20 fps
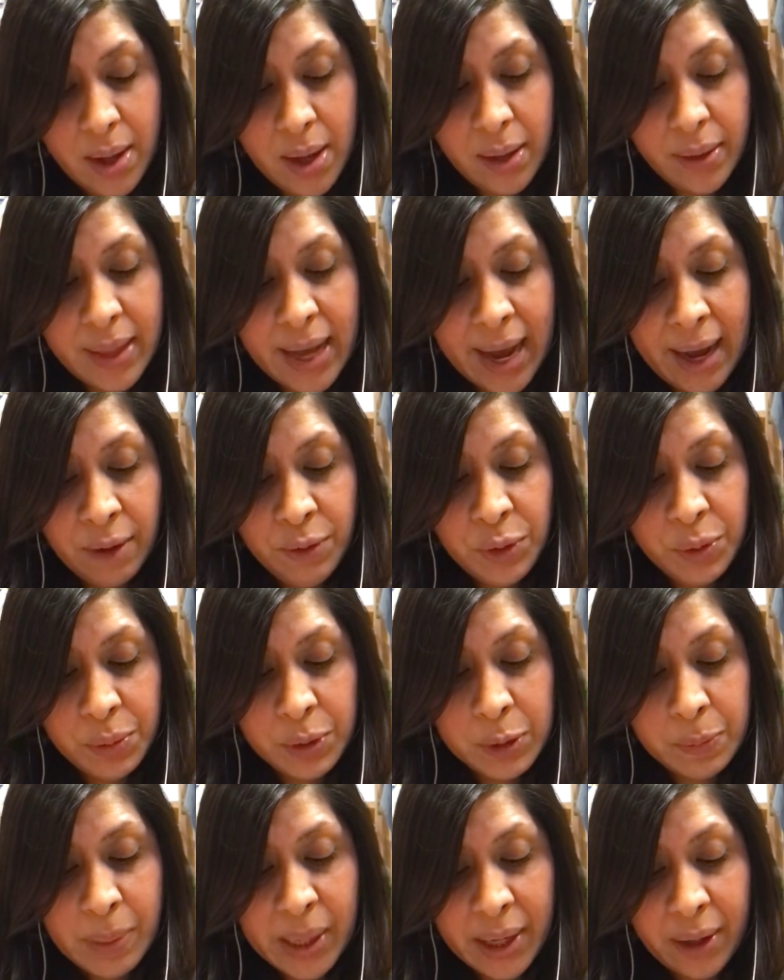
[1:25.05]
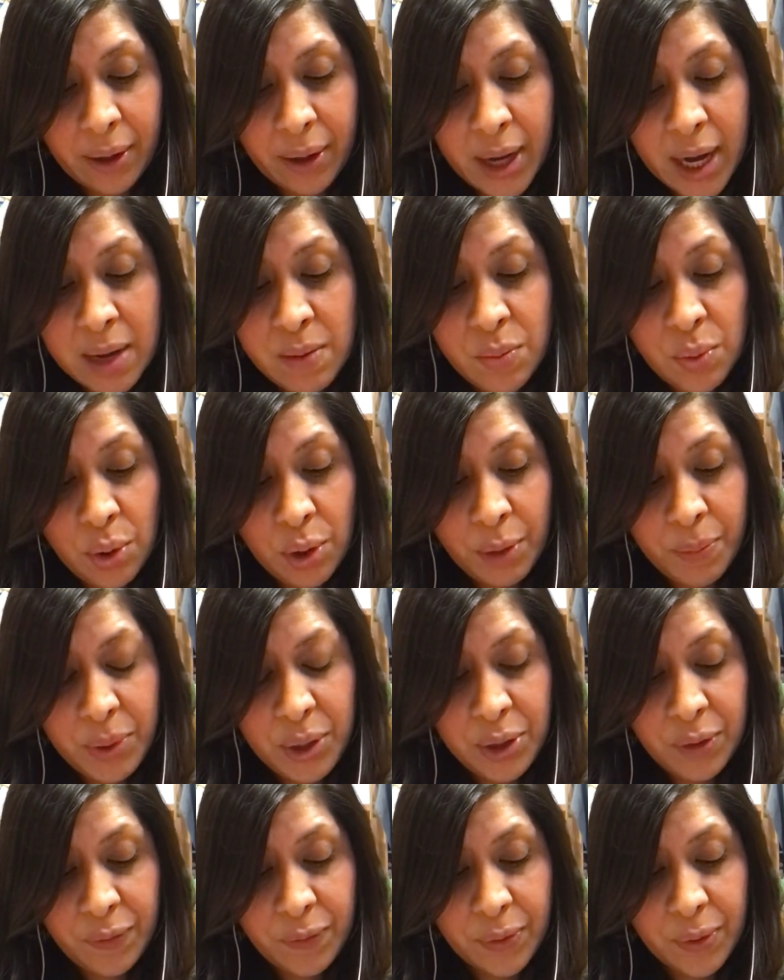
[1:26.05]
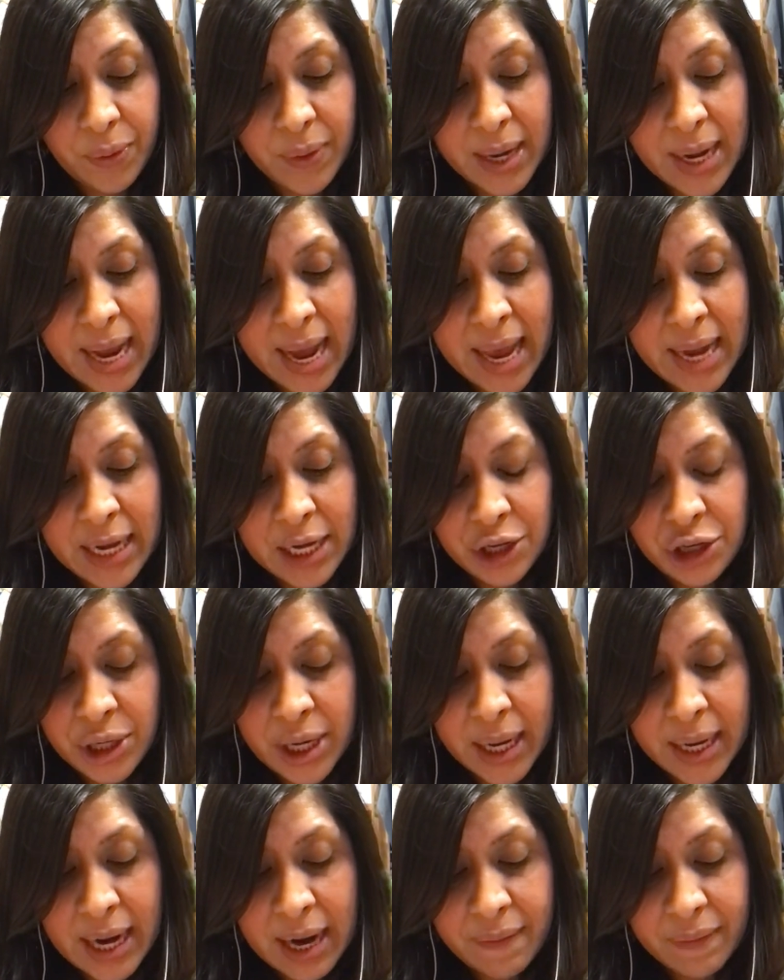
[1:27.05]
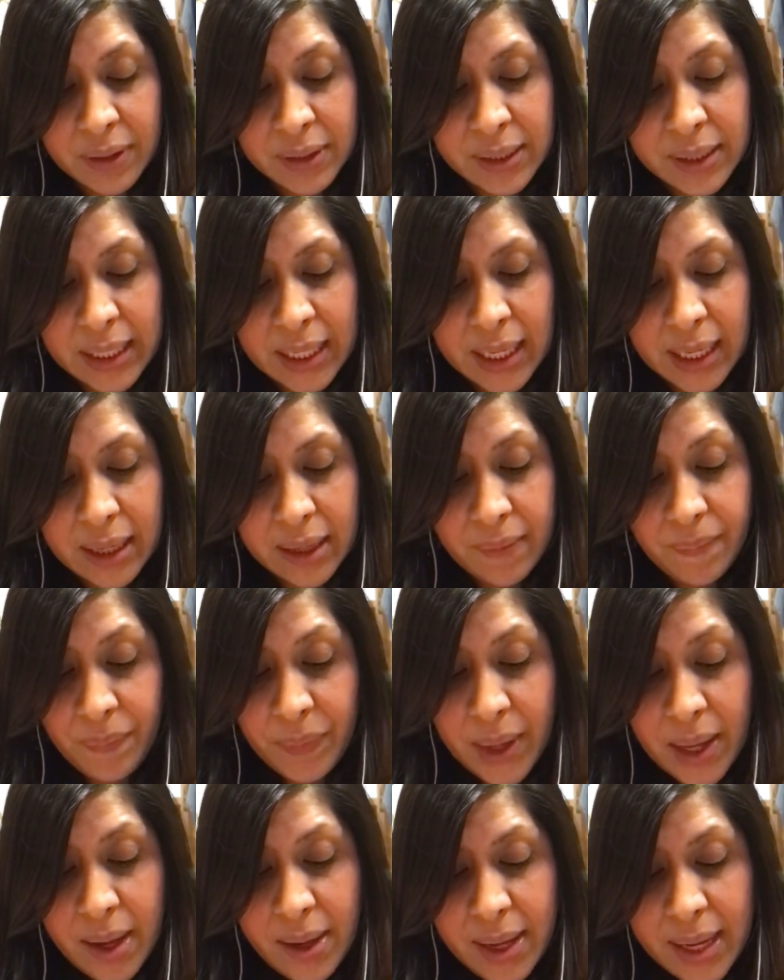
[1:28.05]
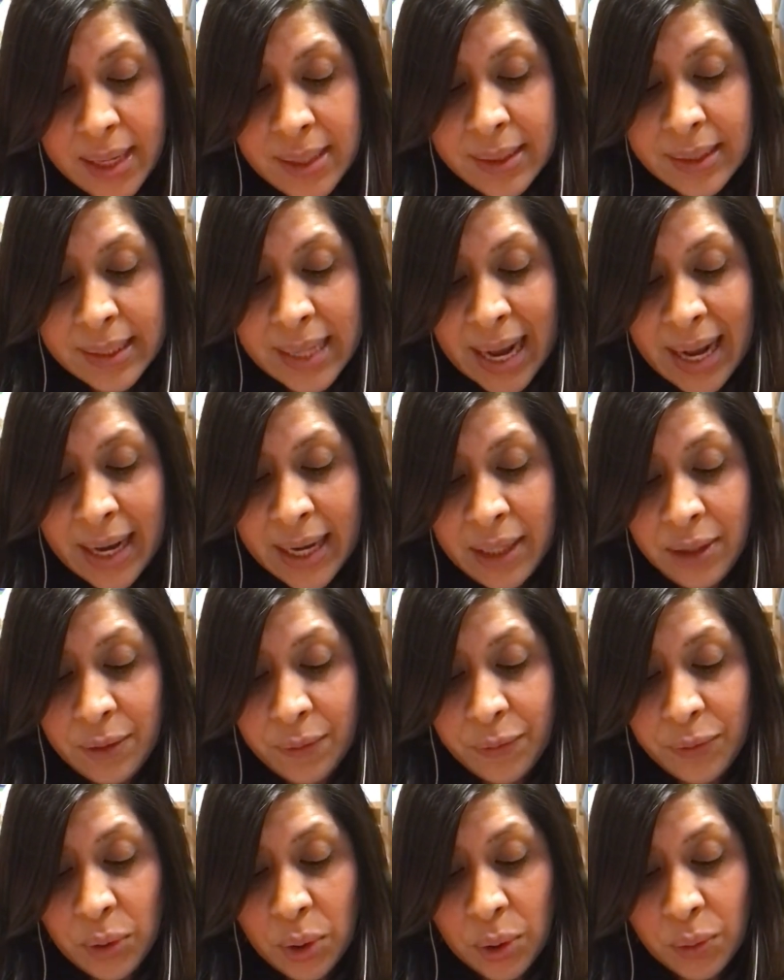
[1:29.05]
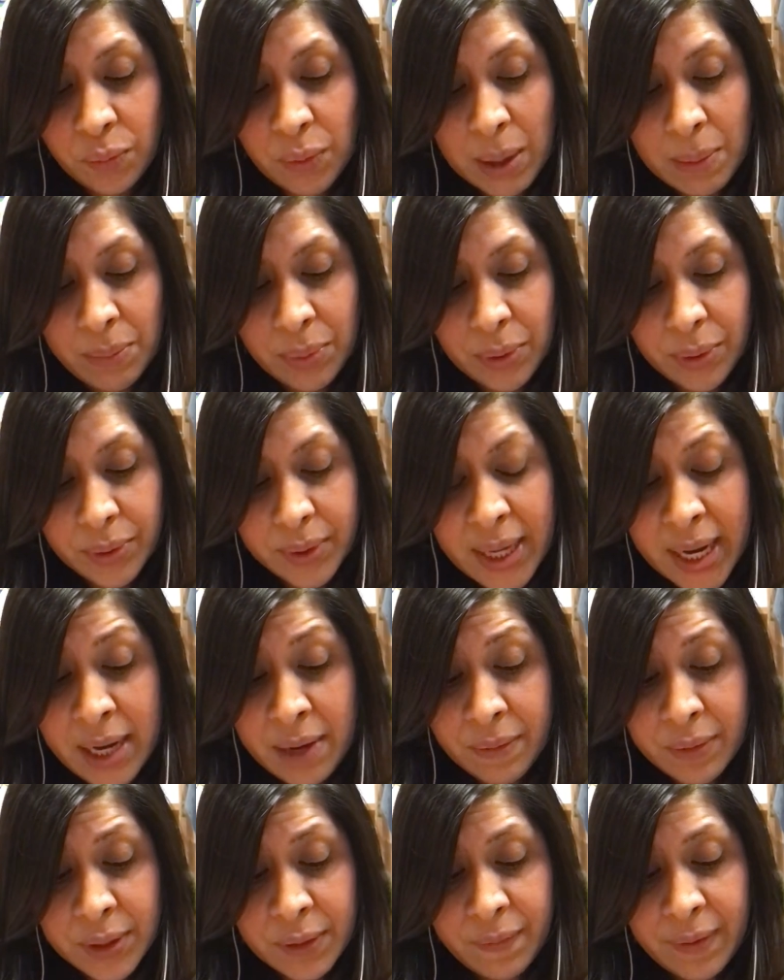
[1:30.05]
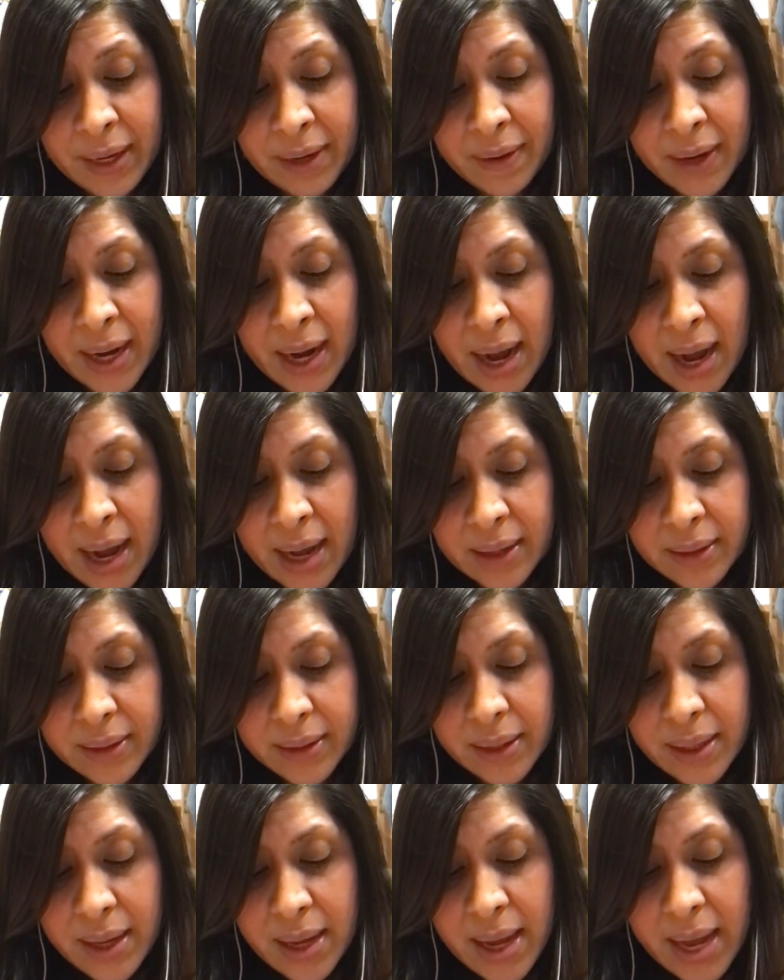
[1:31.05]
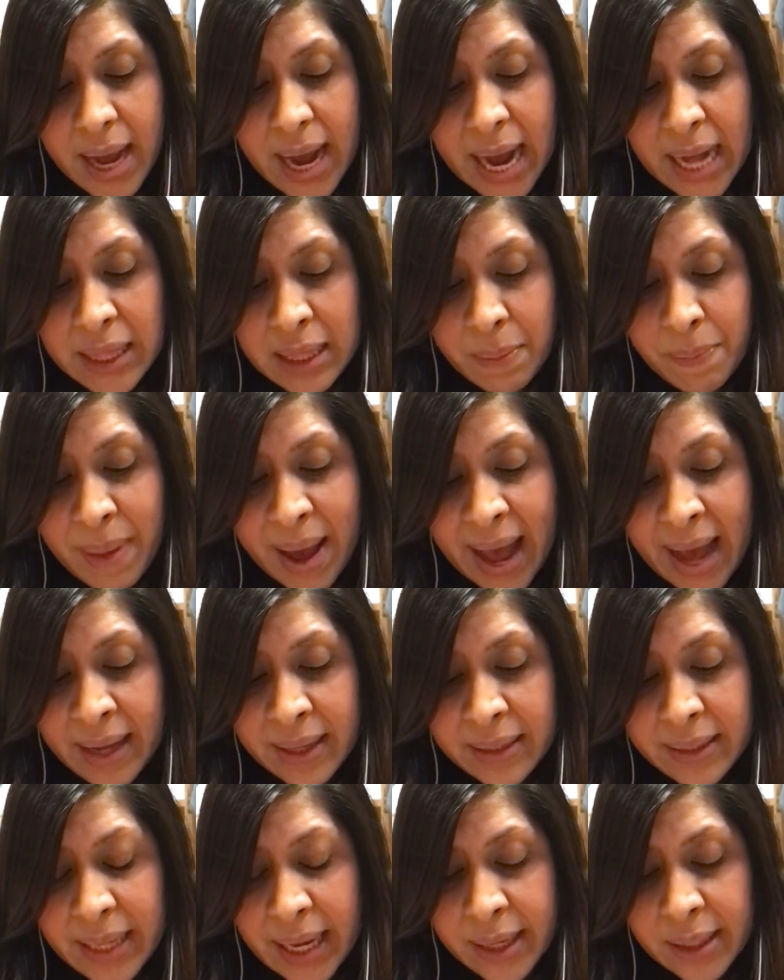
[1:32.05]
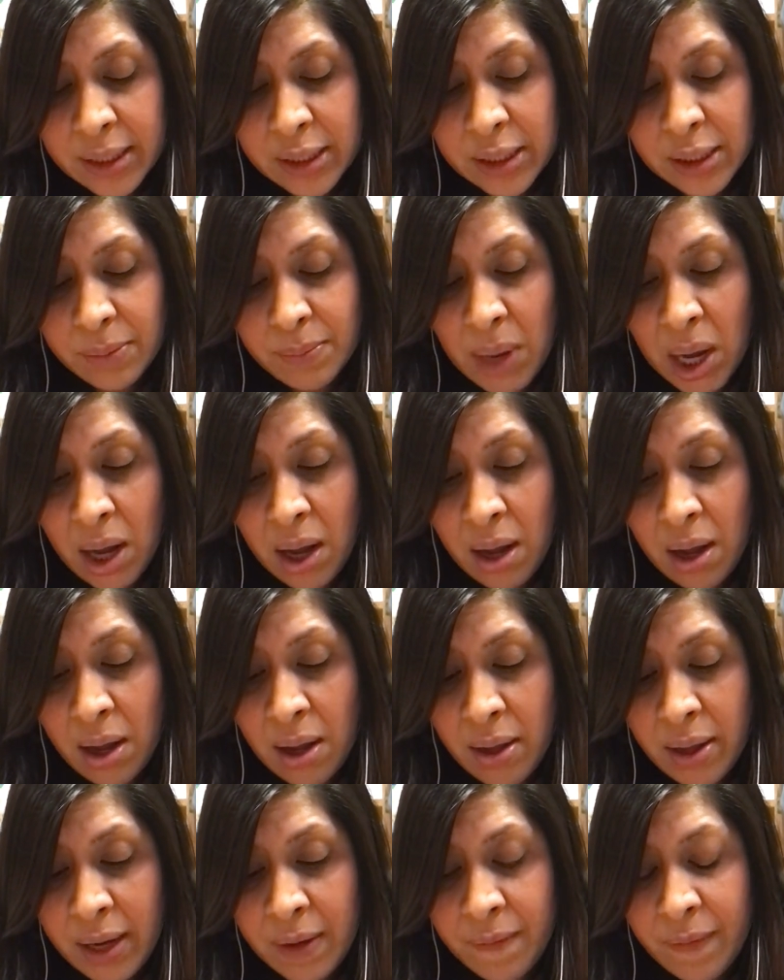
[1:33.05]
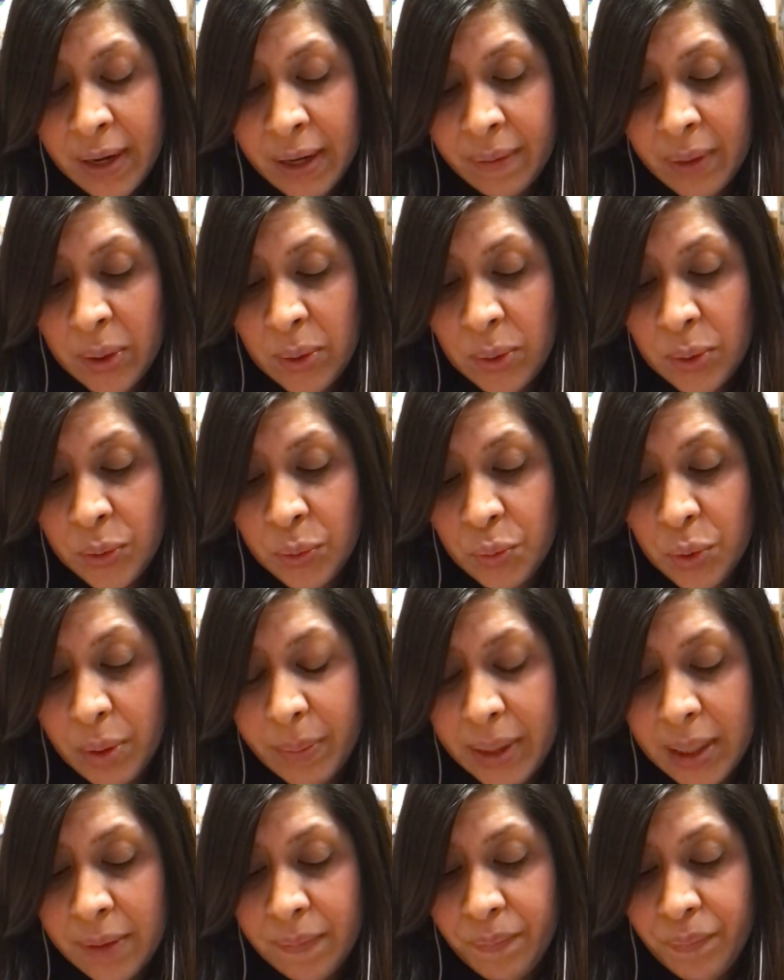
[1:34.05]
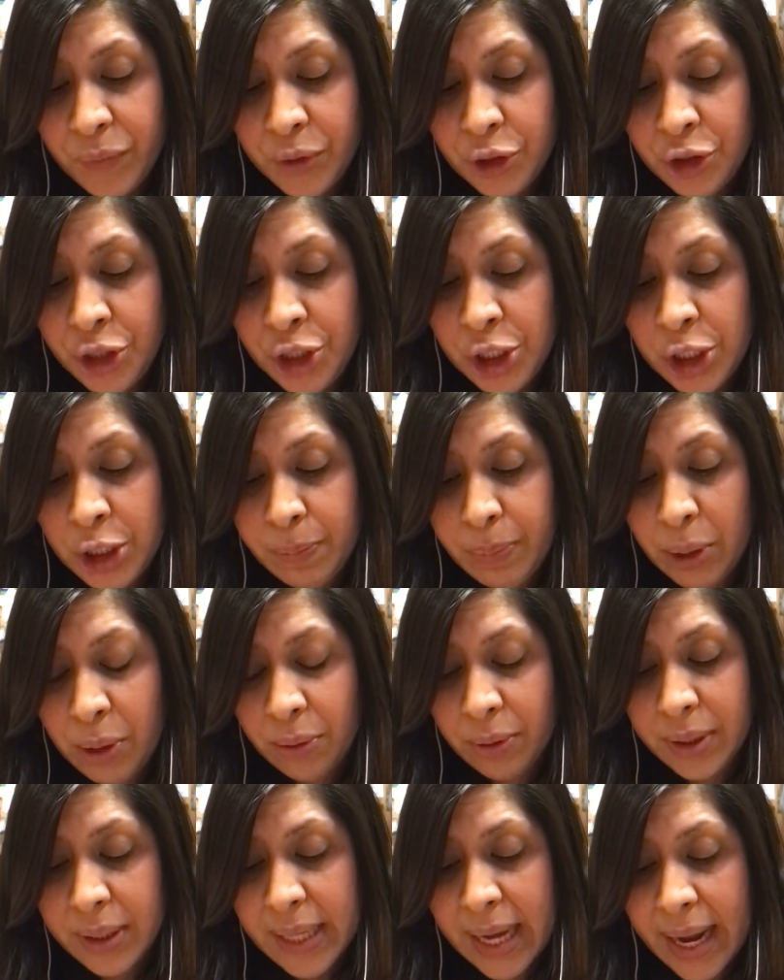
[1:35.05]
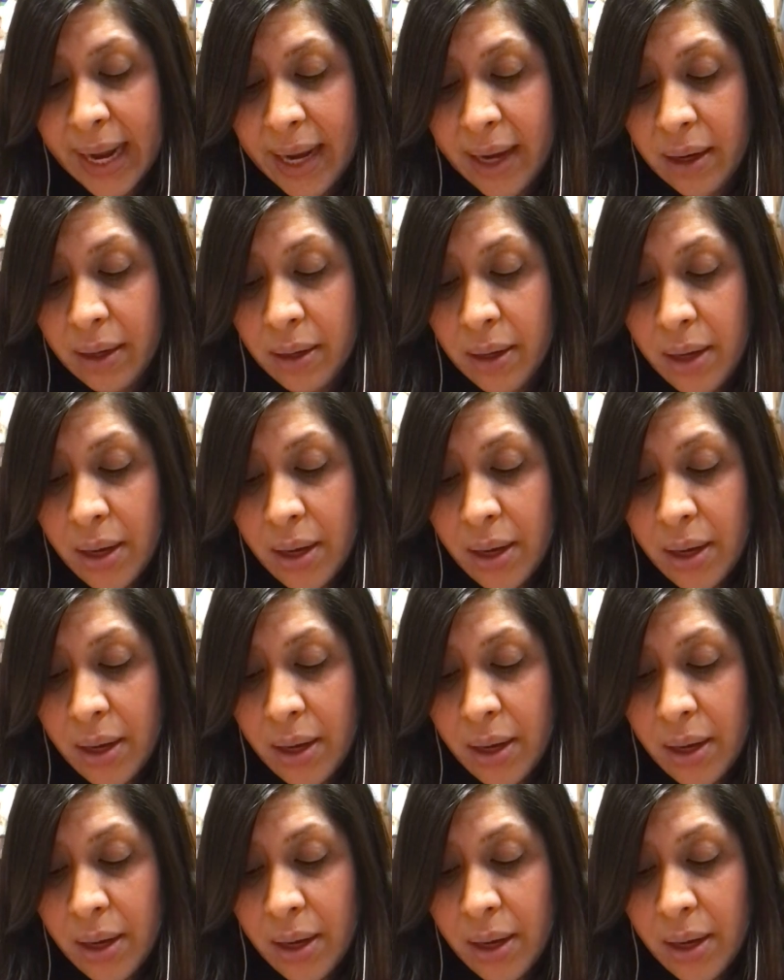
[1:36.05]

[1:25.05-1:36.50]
The house was bigger and more beautiful than any she had ever seen. Inside, the floor rumbled, and it was very hot. At the back sat a small and very old woman. She spoke, saying,